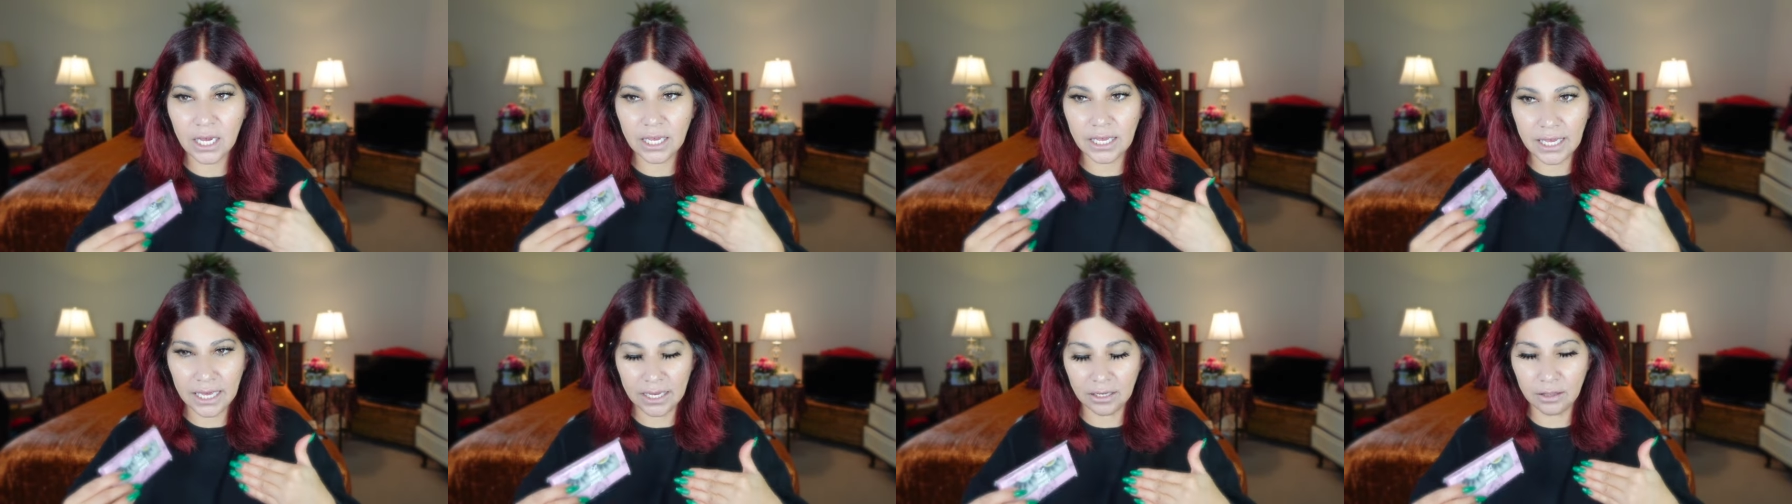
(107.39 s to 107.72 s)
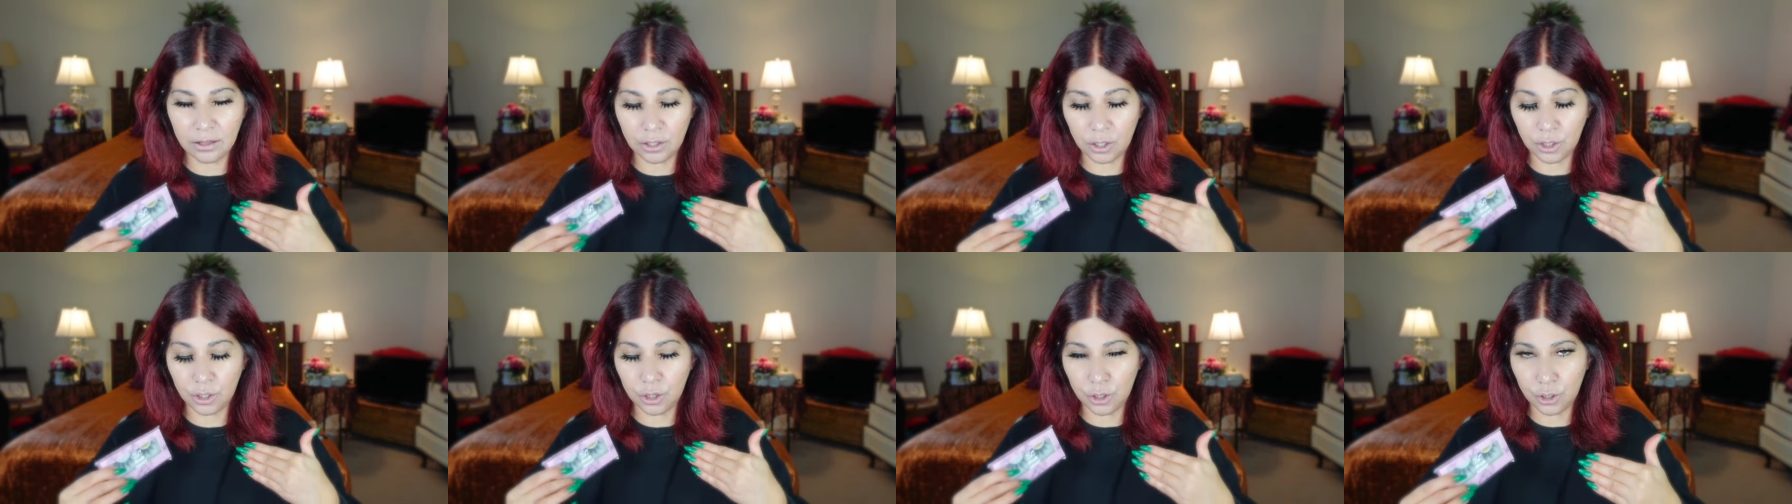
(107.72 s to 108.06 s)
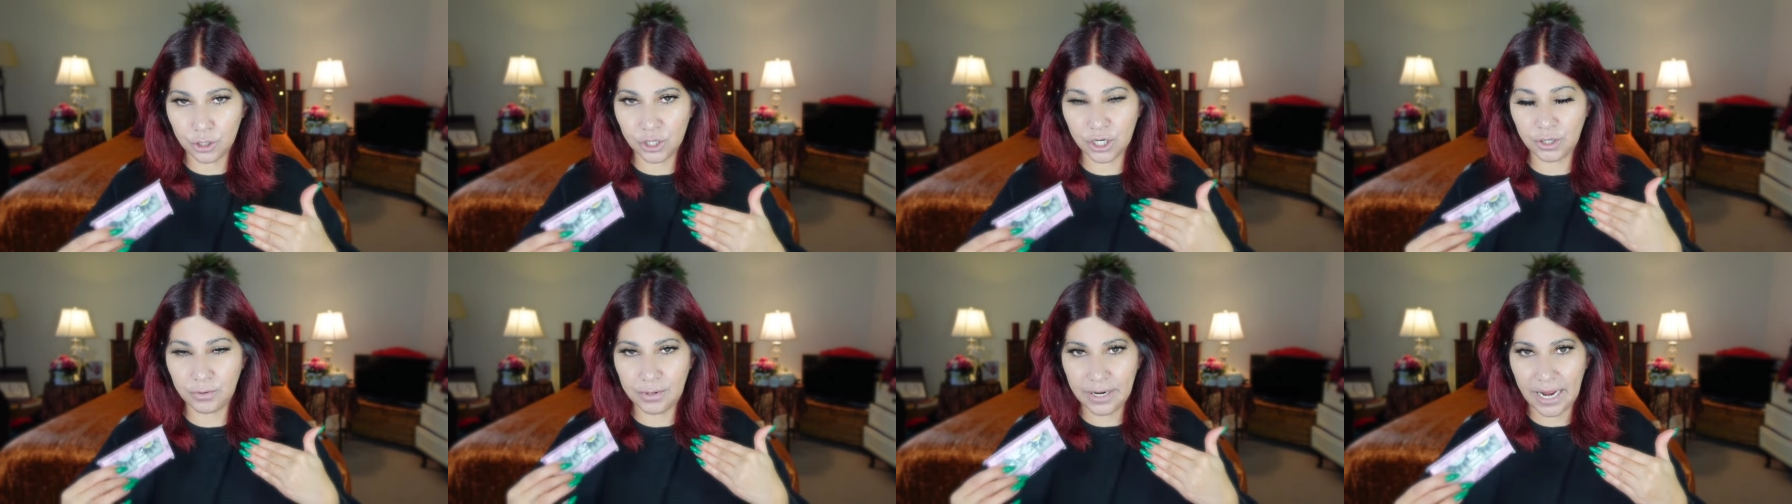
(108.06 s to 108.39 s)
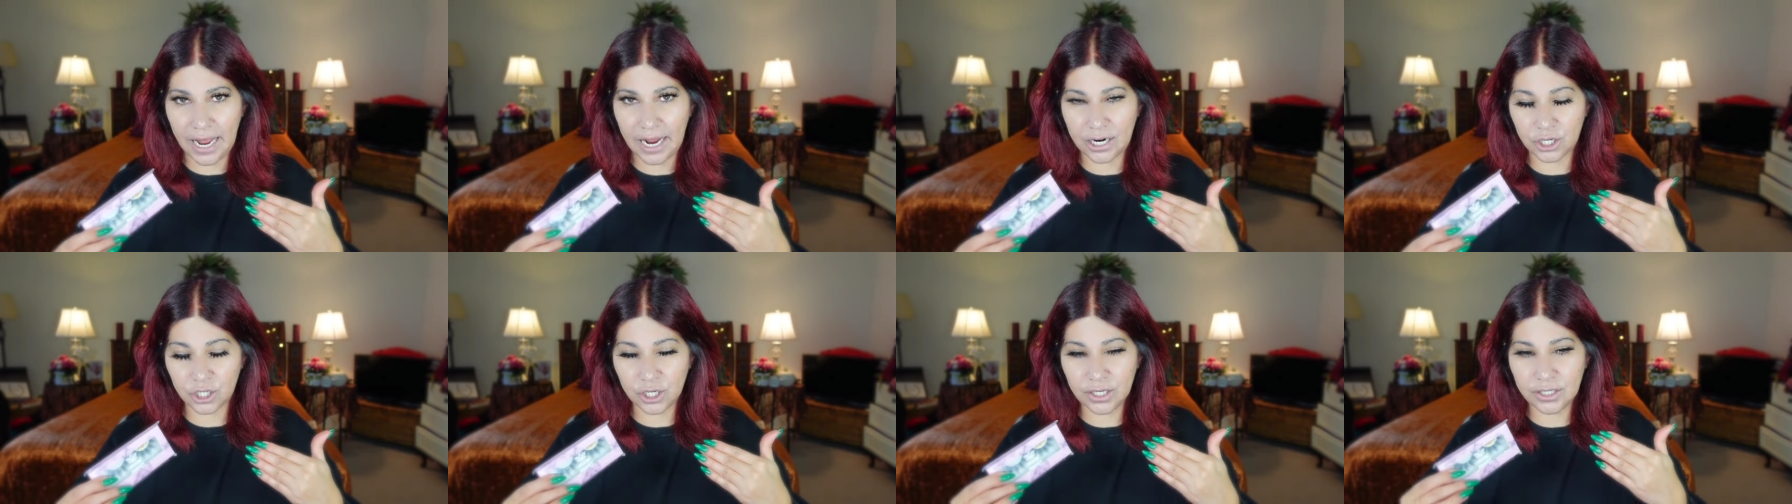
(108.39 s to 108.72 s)
get allergic
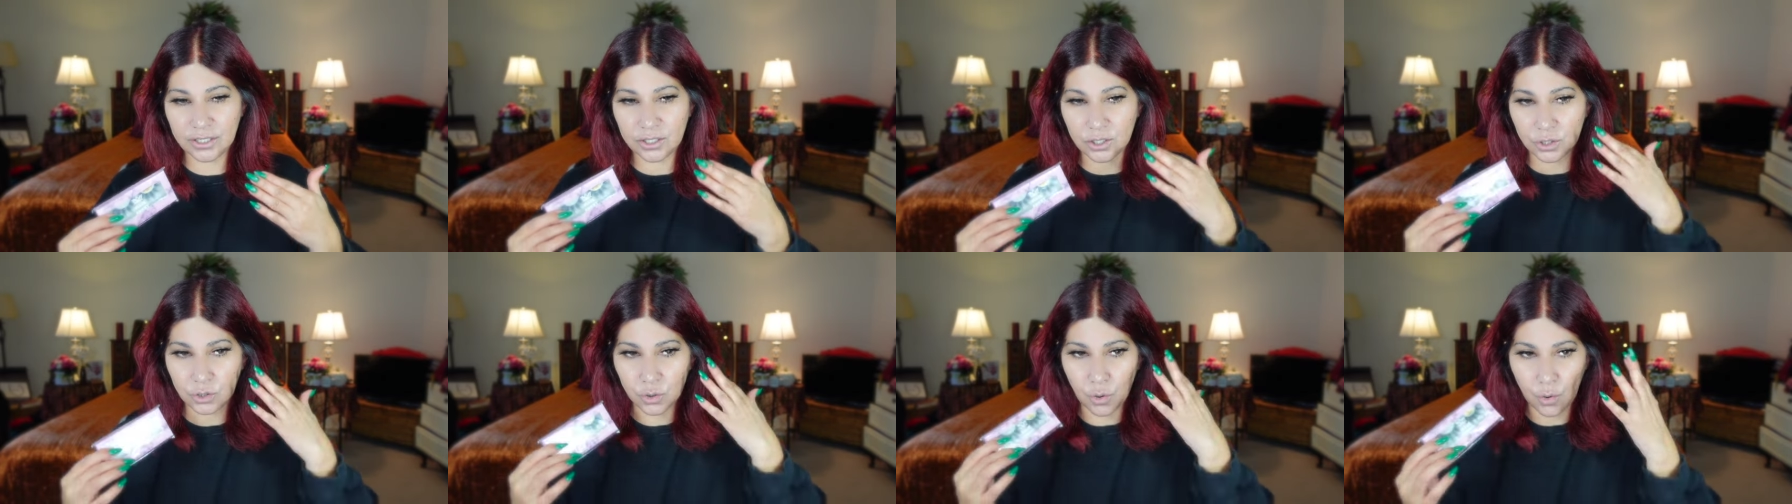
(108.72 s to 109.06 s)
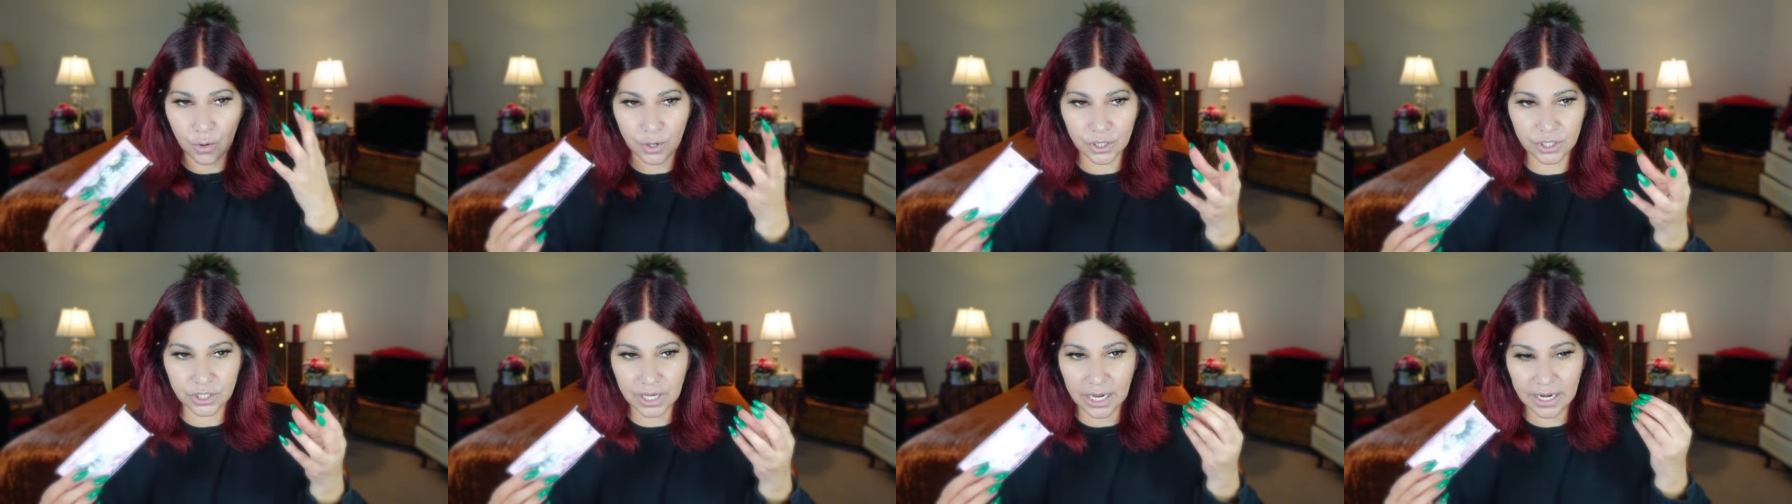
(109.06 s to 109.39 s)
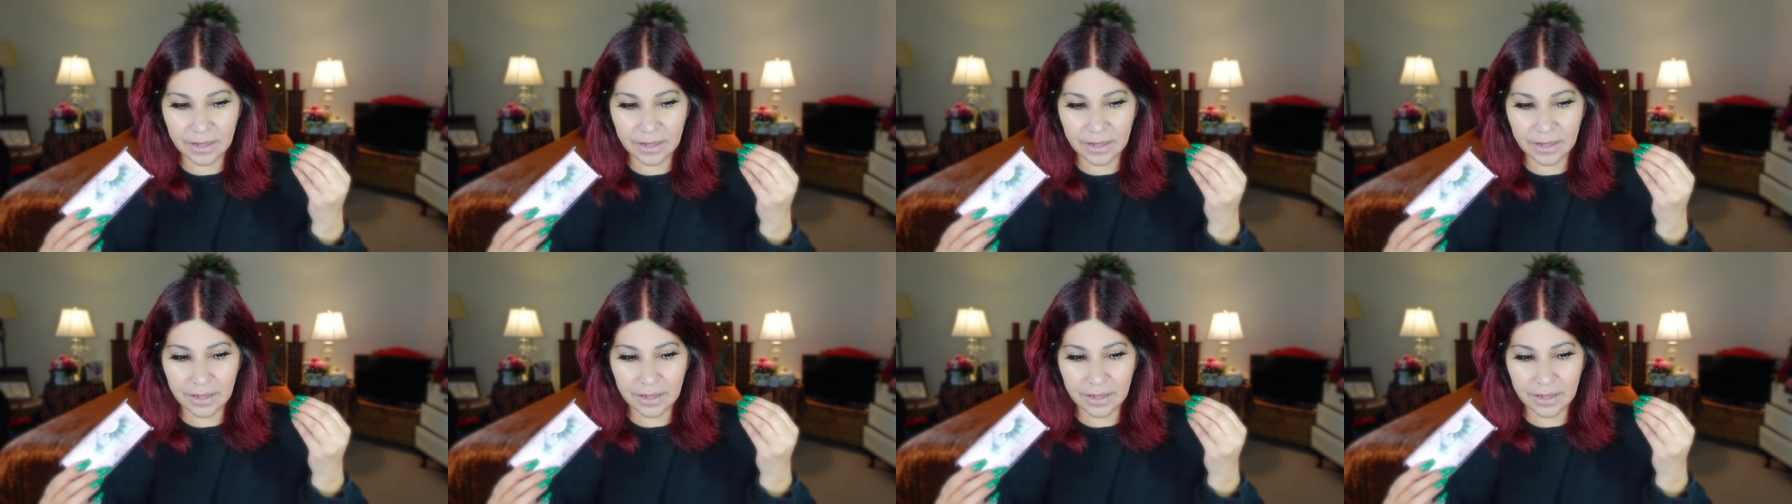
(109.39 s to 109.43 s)
reactions towards